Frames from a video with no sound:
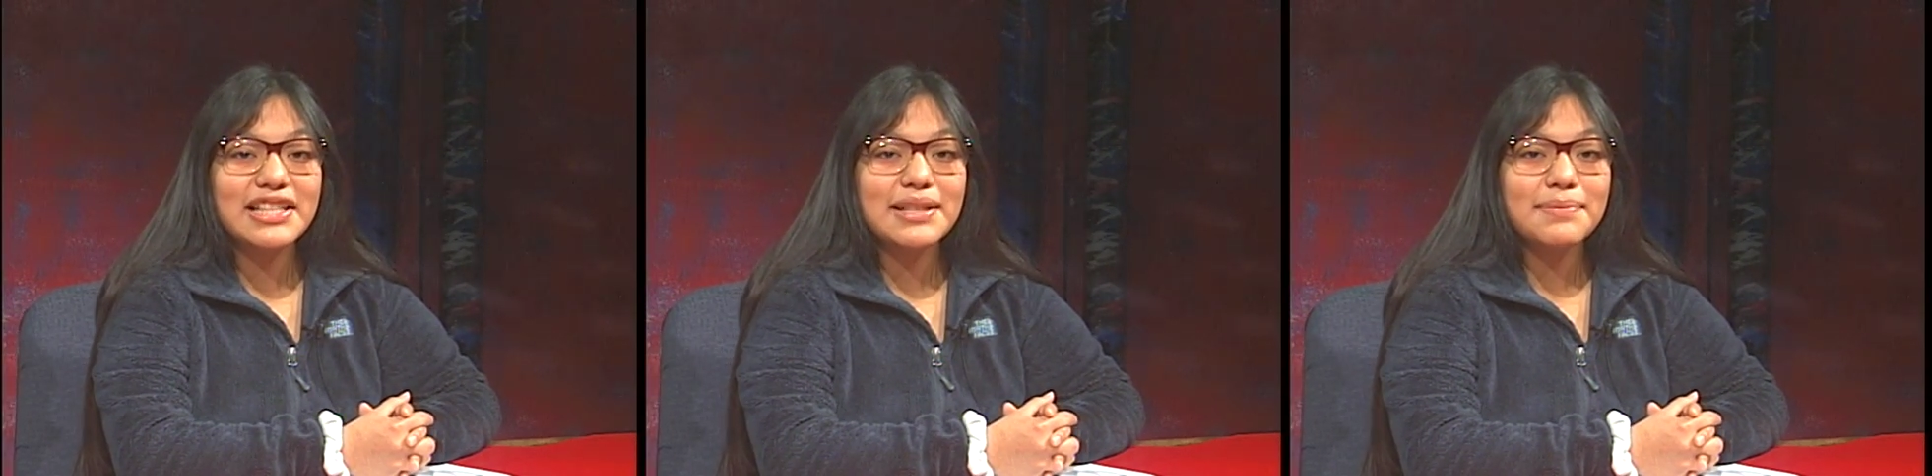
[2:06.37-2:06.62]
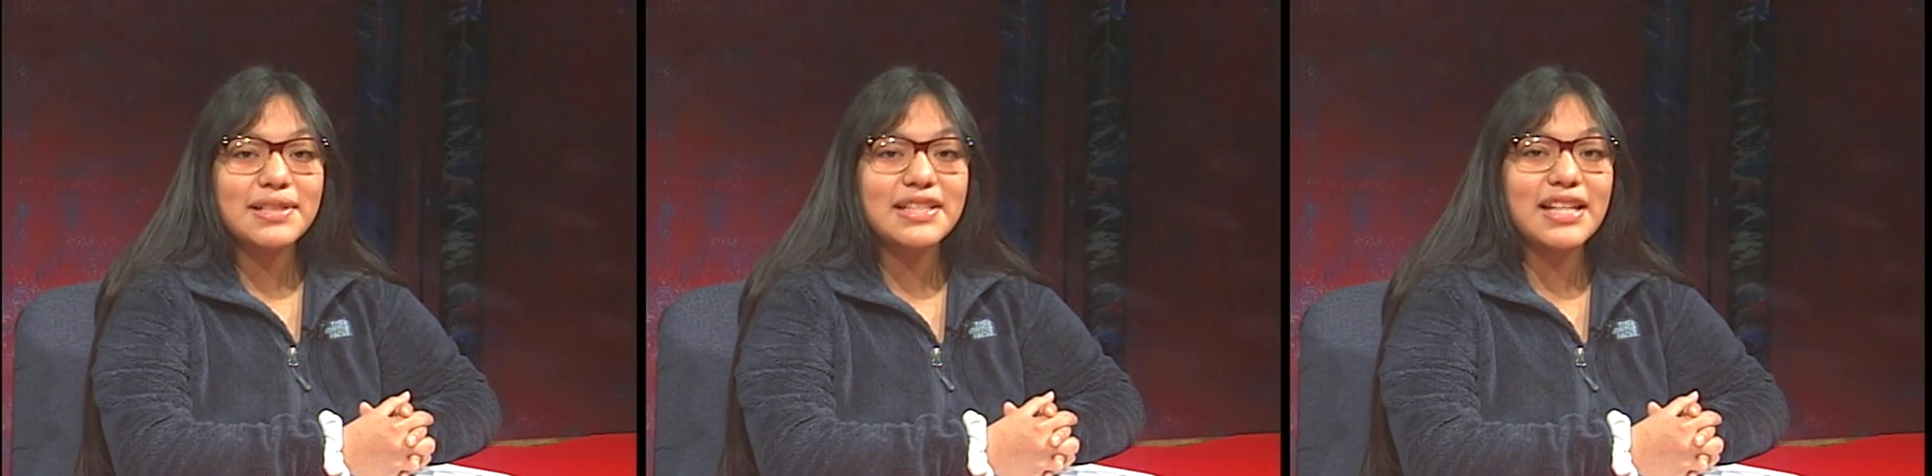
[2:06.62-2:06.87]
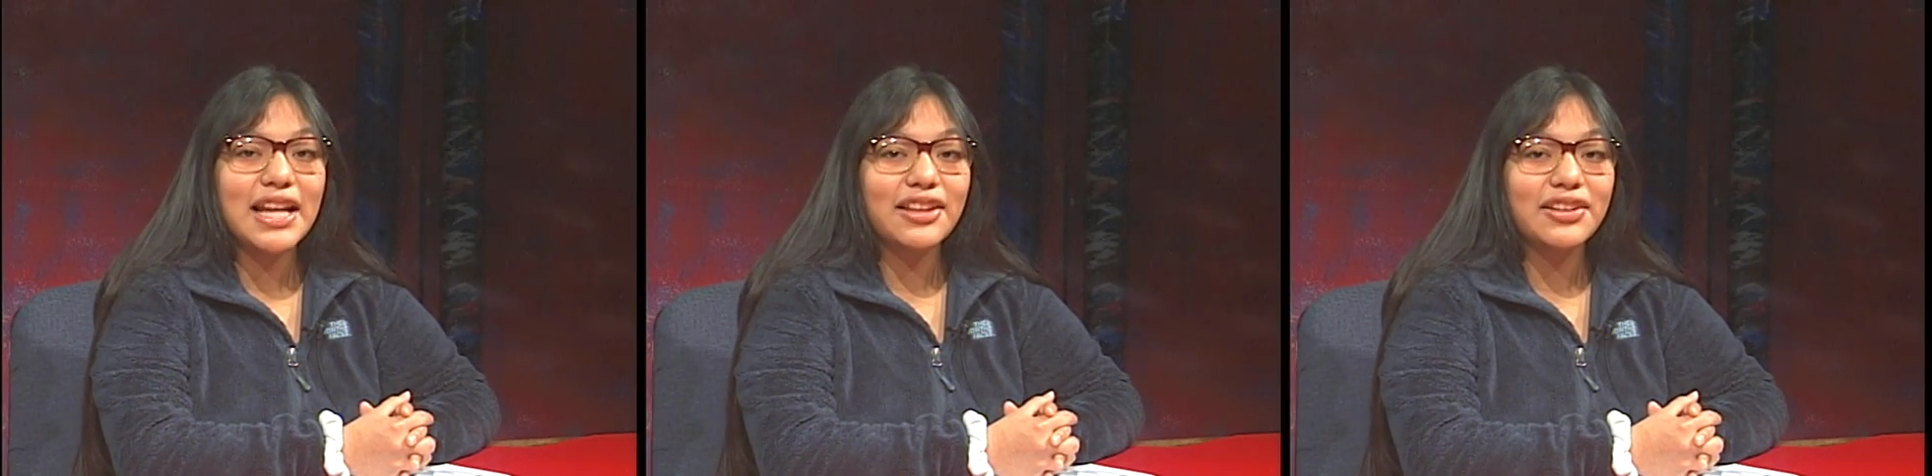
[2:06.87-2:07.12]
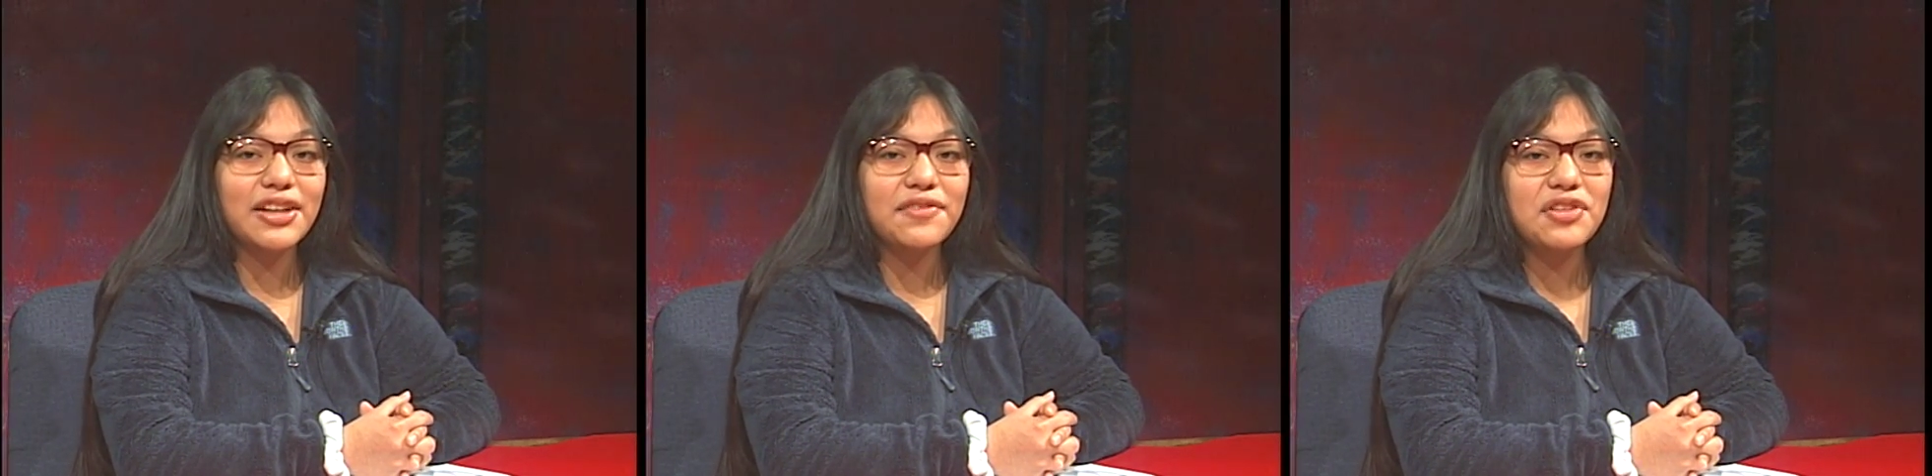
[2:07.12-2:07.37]
See Ms.
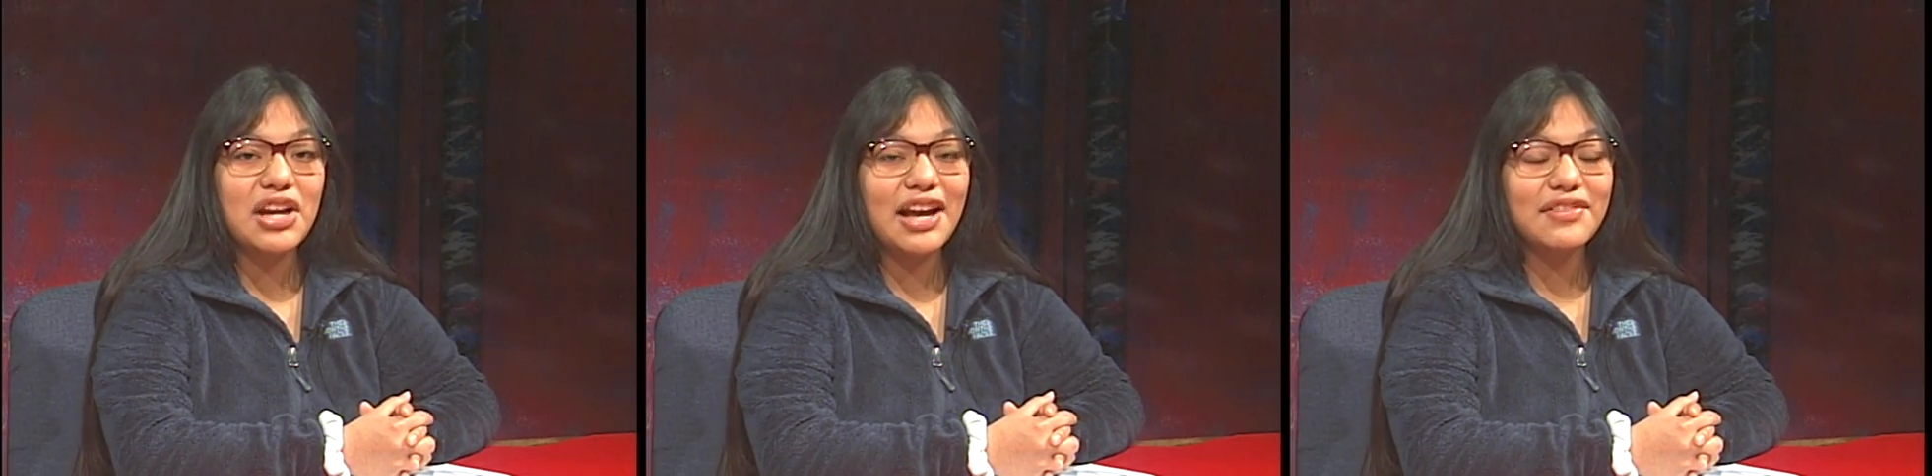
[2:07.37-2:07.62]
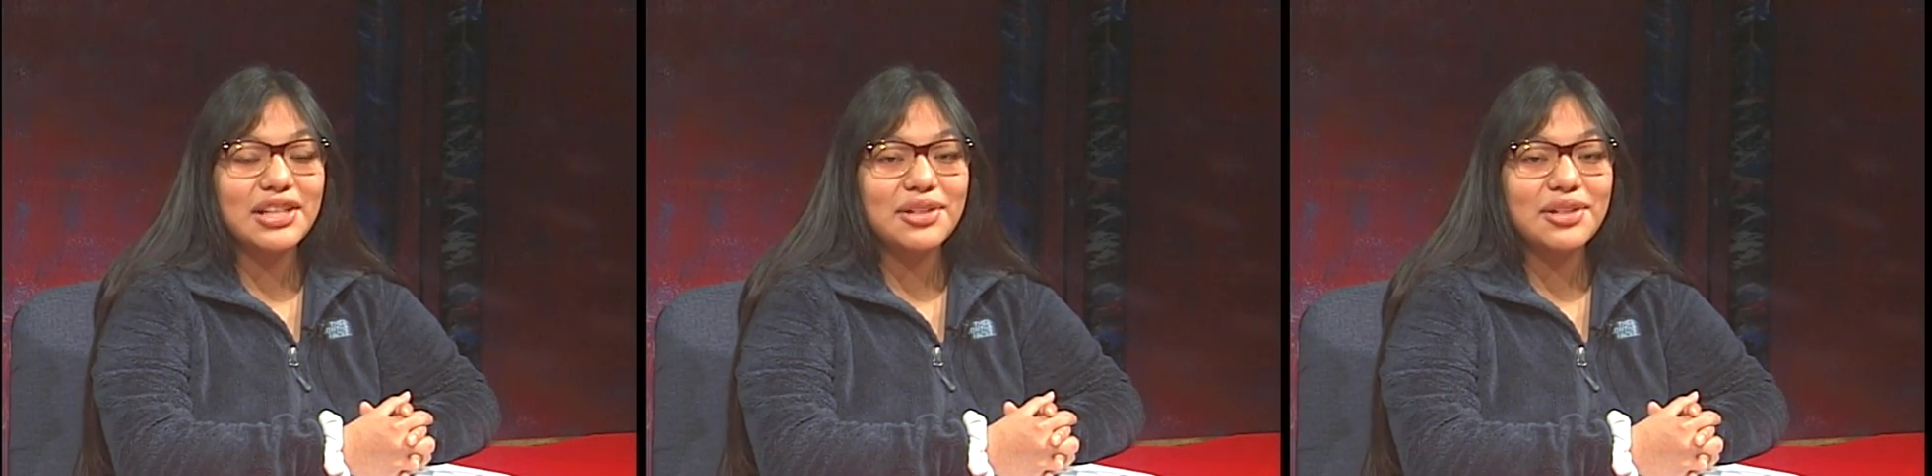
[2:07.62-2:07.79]
Taylor if you have any